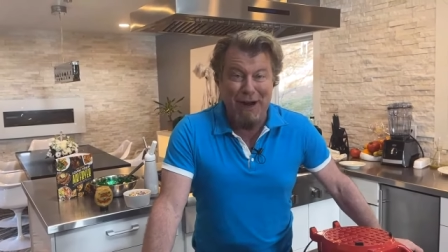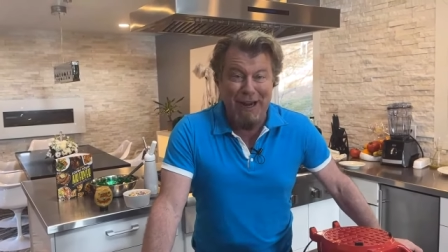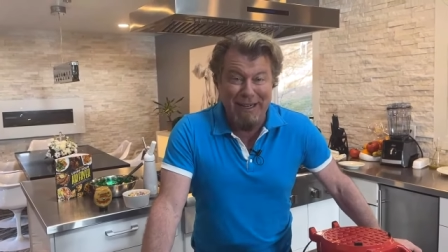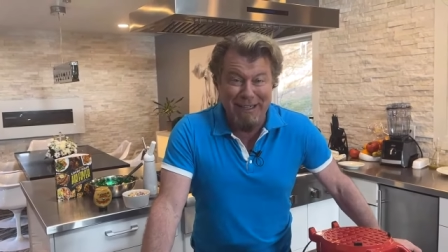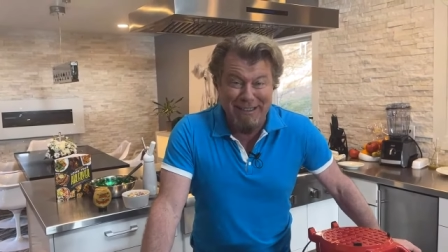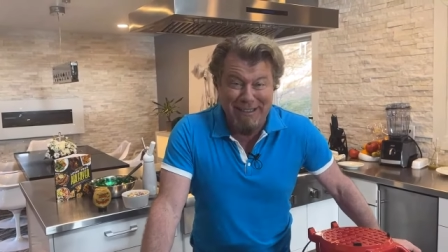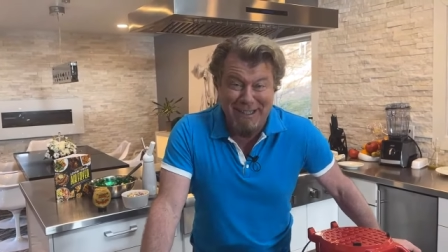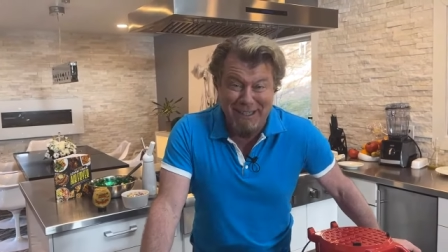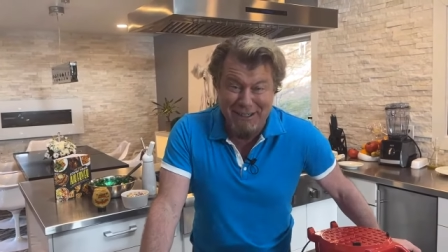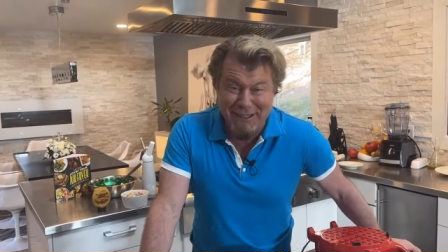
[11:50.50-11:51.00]

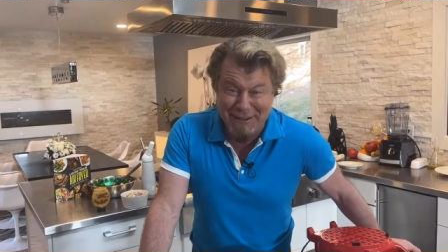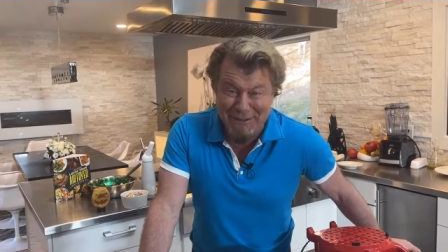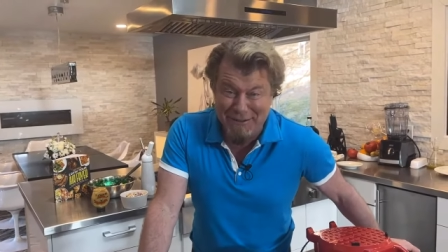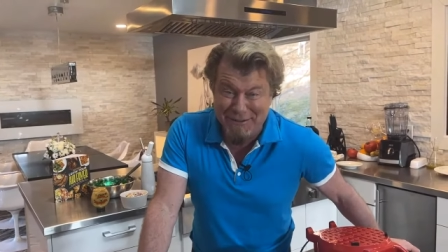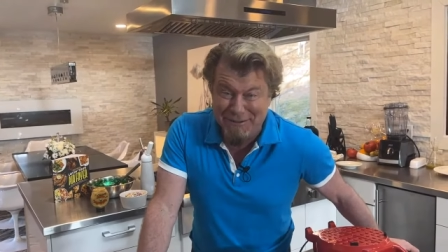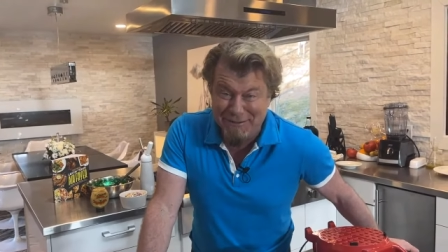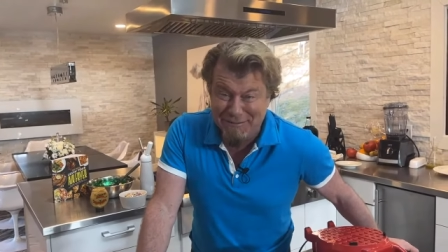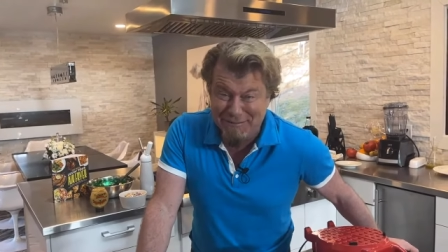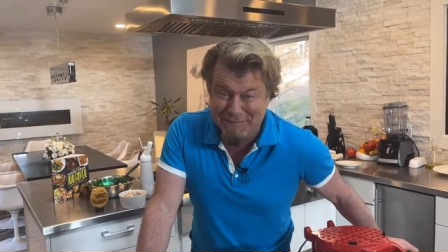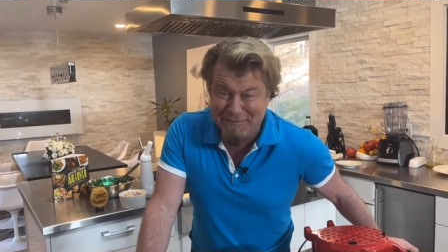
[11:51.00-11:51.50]
afraid
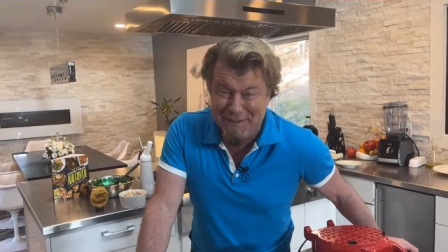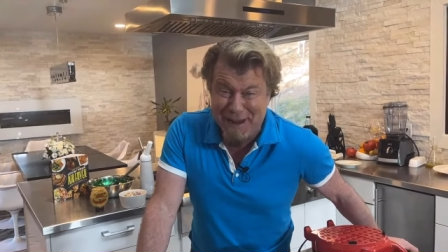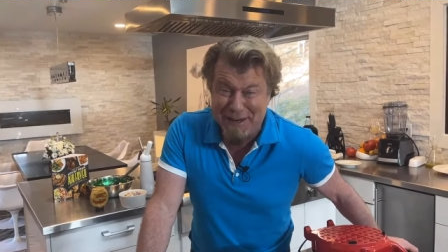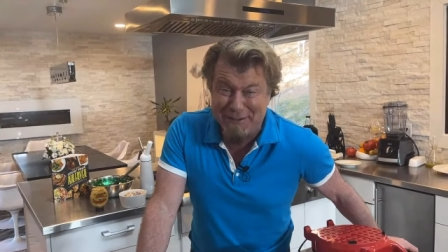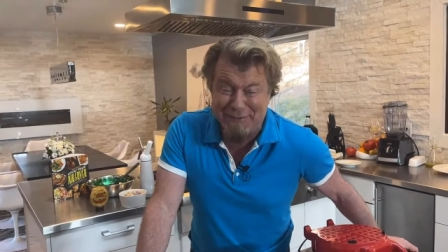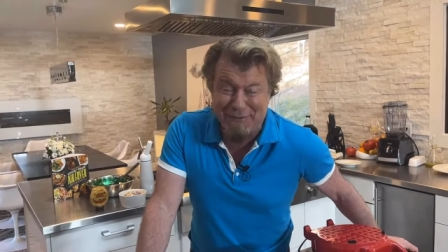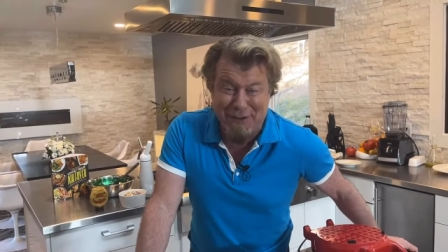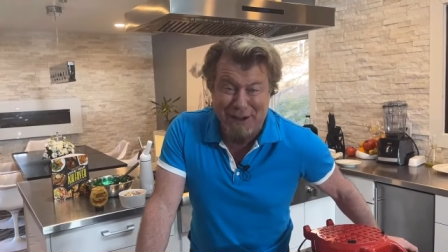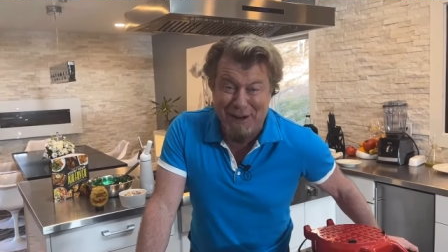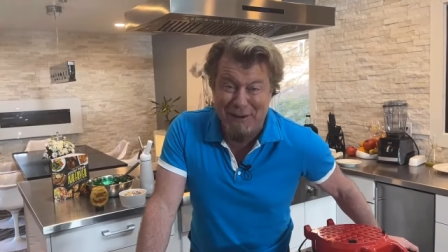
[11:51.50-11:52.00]
to
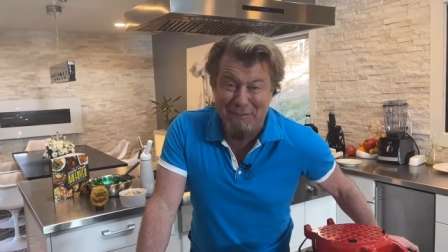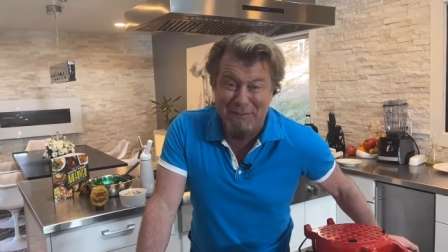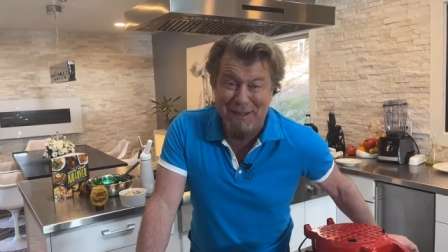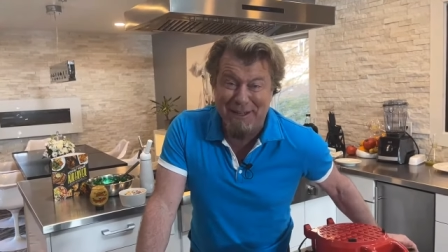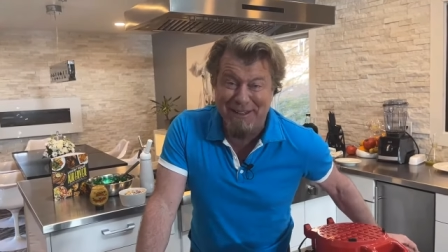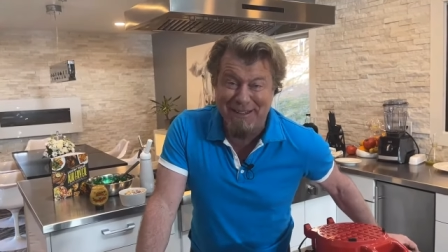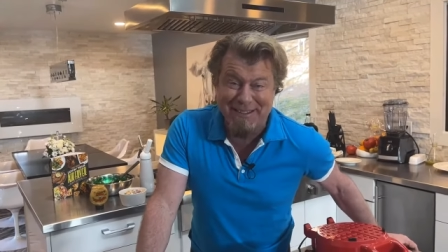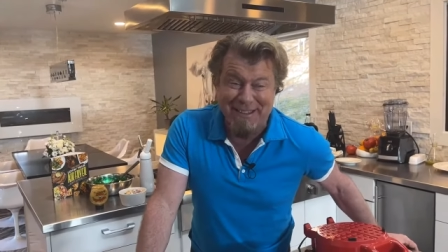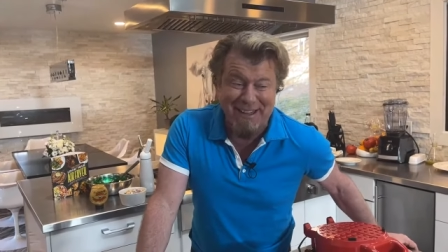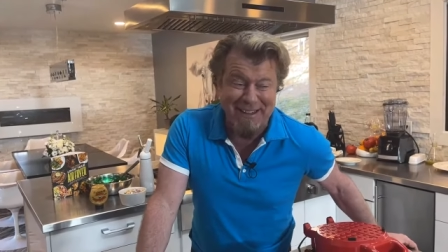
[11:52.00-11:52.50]
make fun uh, of
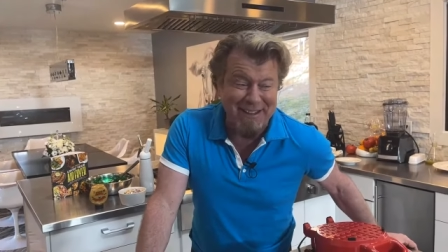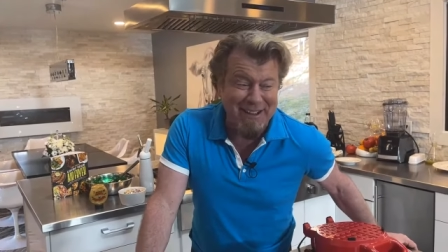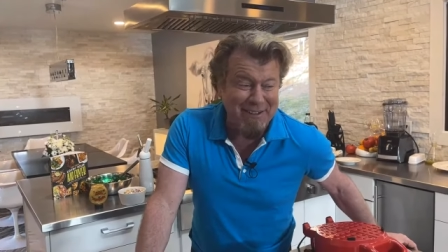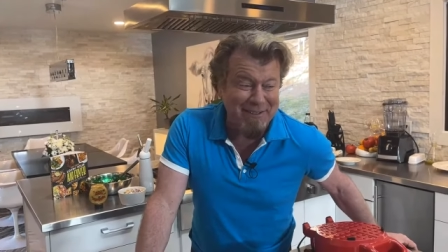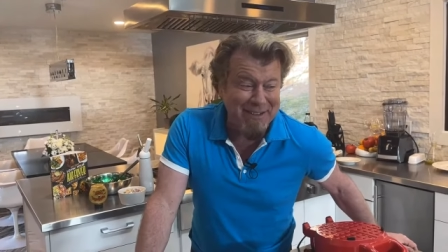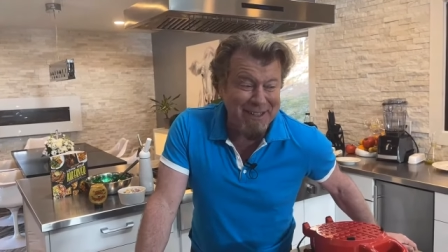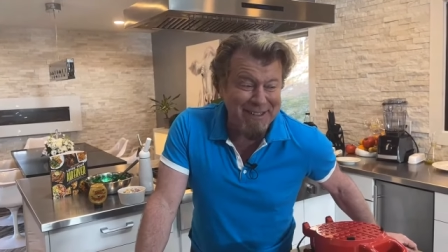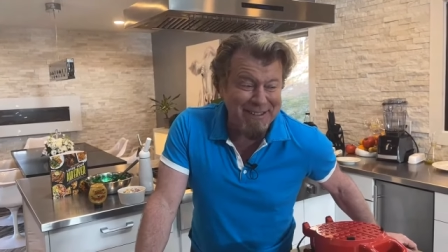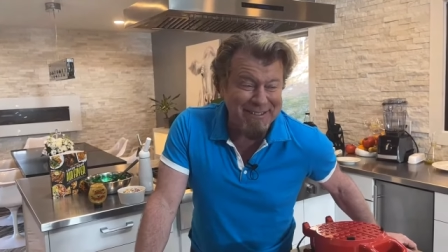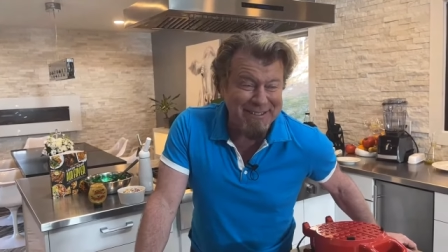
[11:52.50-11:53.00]
me because I
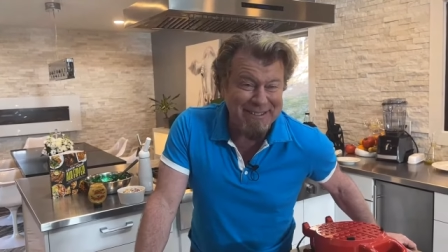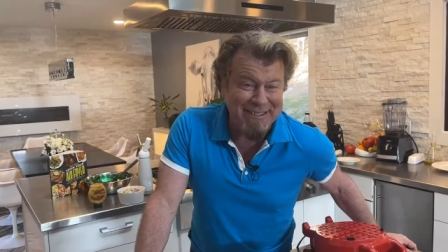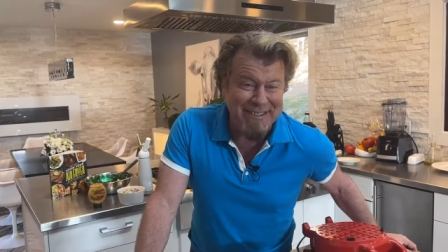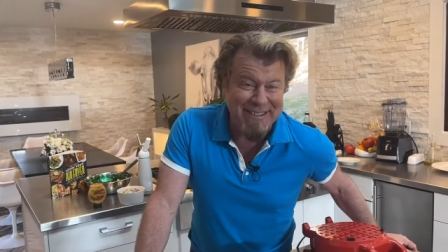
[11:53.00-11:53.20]
love it.